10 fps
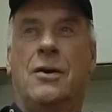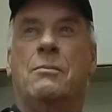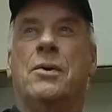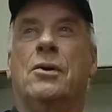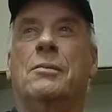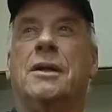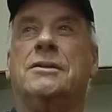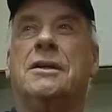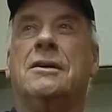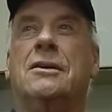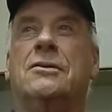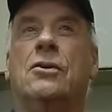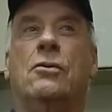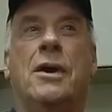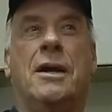Bill Muncie will
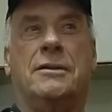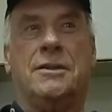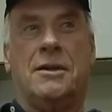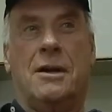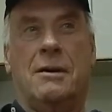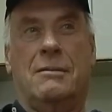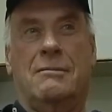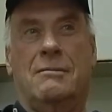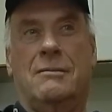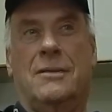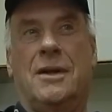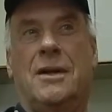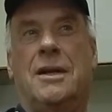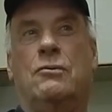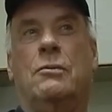go around and start,
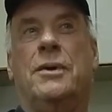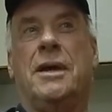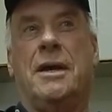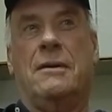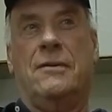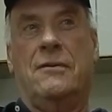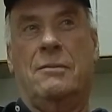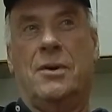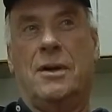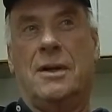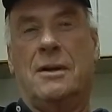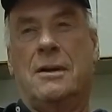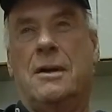and he will be ahead of everybody.